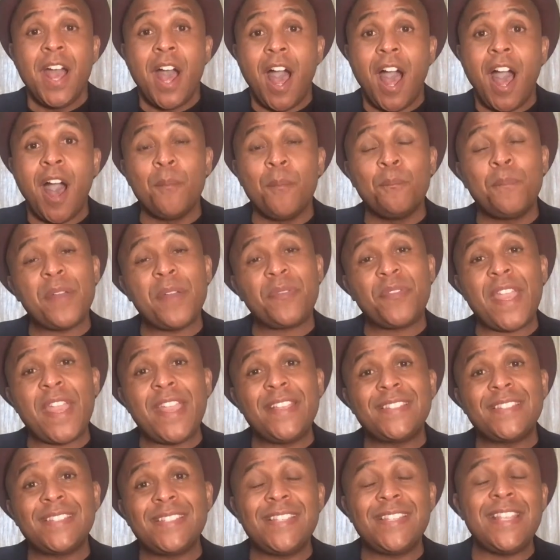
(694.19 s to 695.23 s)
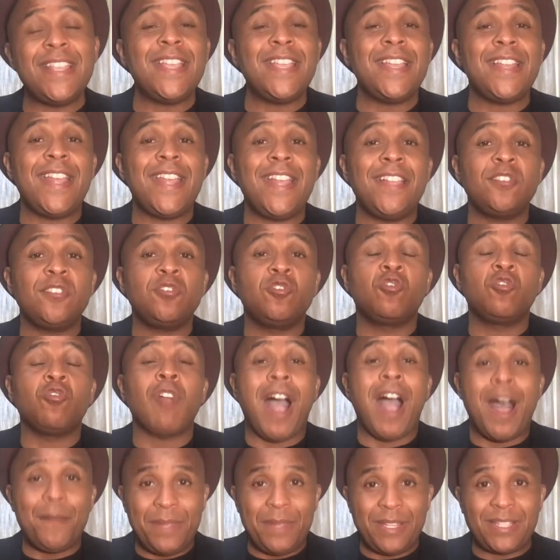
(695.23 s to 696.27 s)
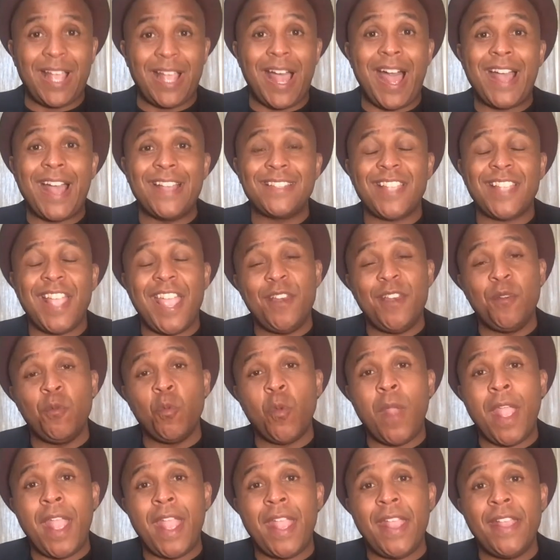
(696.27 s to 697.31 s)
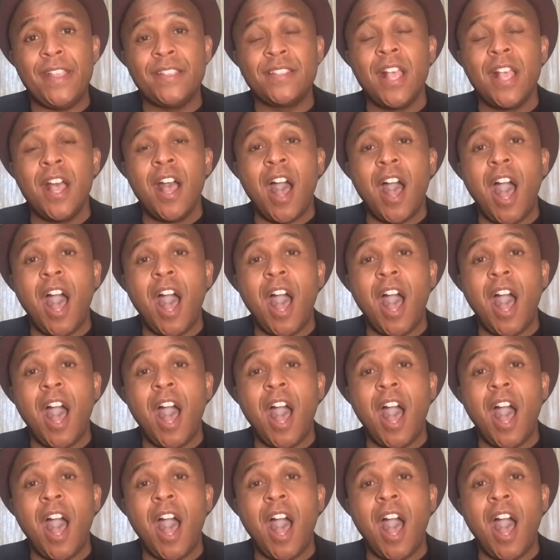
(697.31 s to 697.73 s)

Um, but they see it, it dramatized in ways